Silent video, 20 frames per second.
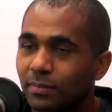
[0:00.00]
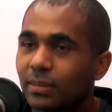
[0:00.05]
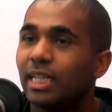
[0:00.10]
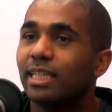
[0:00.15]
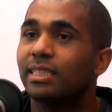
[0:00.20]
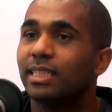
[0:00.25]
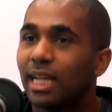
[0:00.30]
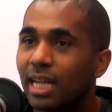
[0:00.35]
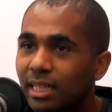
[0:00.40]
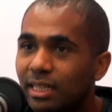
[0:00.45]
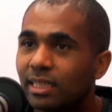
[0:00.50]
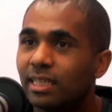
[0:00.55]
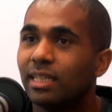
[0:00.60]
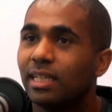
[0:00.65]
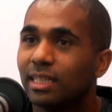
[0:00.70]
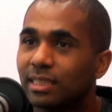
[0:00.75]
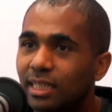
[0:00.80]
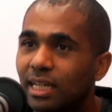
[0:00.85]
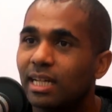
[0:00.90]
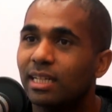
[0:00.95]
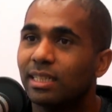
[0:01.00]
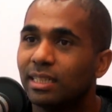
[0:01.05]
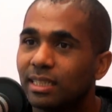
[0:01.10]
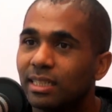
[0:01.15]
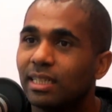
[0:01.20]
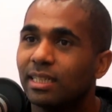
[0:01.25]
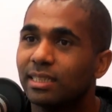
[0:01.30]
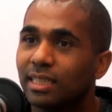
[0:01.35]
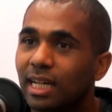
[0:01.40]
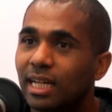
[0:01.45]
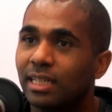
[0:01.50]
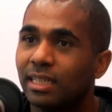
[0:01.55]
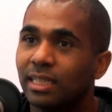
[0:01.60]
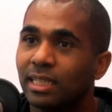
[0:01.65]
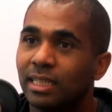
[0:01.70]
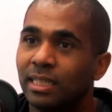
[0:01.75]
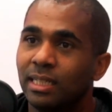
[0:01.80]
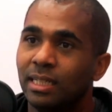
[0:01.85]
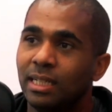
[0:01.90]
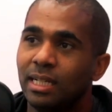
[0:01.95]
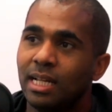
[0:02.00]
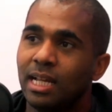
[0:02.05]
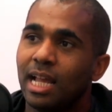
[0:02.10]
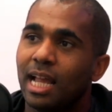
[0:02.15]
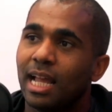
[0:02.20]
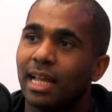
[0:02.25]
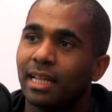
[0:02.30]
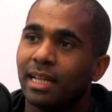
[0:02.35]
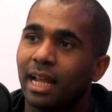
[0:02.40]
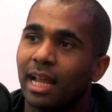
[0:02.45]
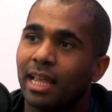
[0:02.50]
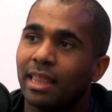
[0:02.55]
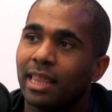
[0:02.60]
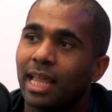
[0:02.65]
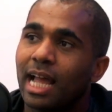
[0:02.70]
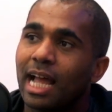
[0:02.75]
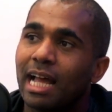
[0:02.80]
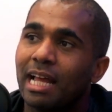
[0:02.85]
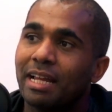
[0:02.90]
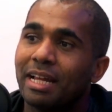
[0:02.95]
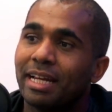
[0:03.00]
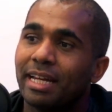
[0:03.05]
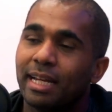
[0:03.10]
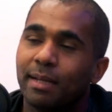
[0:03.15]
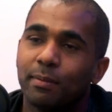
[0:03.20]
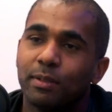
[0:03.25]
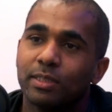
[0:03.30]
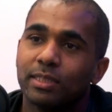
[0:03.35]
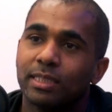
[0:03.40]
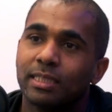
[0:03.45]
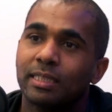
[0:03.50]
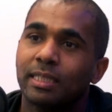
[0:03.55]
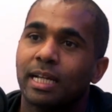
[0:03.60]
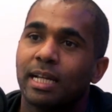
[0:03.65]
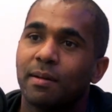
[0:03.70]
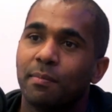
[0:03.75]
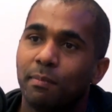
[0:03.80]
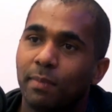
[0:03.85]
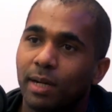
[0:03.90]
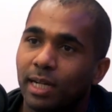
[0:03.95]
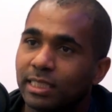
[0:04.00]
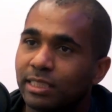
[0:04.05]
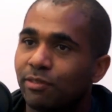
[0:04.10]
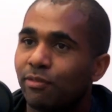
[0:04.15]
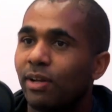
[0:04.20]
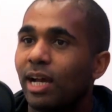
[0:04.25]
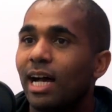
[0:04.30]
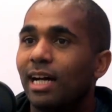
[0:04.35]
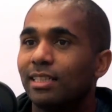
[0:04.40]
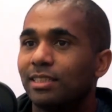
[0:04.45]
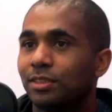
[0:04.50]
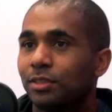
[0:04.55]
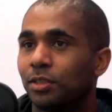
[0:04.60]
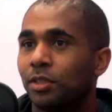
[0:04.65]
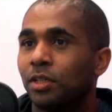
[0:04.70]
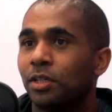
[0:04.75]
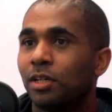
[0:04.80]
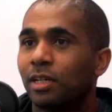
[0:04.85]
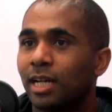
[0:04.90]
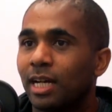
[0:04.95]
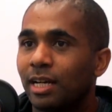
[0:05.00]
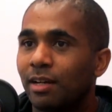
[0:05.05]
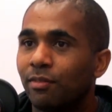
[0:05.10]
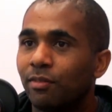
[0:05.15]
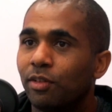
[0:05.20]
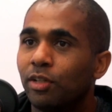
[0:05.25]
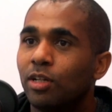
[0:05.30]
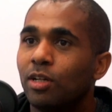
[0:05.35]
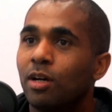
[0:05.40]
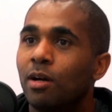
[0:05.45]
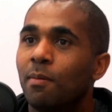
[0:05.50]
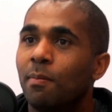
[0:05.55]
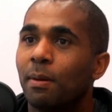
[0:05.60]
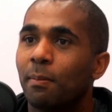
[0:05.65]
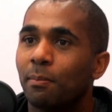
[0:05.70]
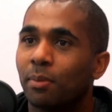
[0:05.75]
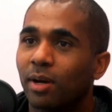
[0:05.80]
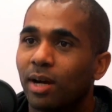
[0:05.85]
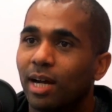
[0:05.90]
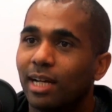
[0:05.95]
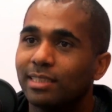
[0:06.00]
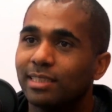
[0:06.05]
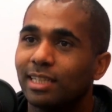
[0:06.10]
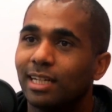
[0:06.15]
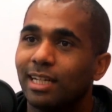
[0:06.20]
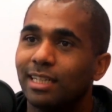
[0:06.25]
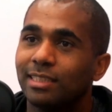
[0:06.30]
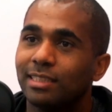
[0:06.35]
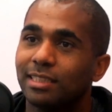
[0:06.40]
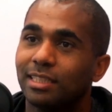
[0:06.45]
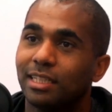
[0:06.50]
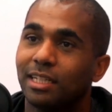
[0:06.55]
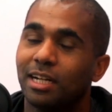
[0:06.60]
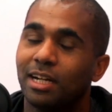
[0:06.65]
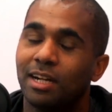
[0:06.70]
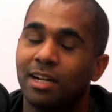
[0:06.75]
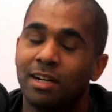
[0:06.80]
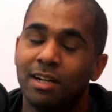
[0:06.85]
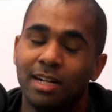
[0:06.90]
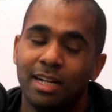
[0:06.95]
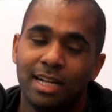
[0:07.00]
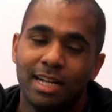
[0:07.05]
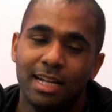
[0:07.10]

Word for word: Exactly, exactly, exactly. And that enables this kind of much faster kind of loop and process, Mm-hmm.